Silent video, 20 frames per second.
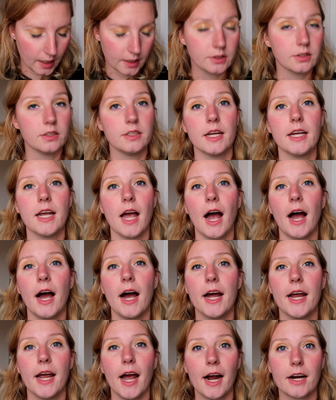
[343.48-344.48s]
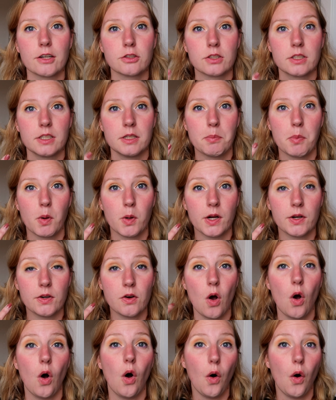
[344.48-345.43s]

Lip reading: Today I actually put it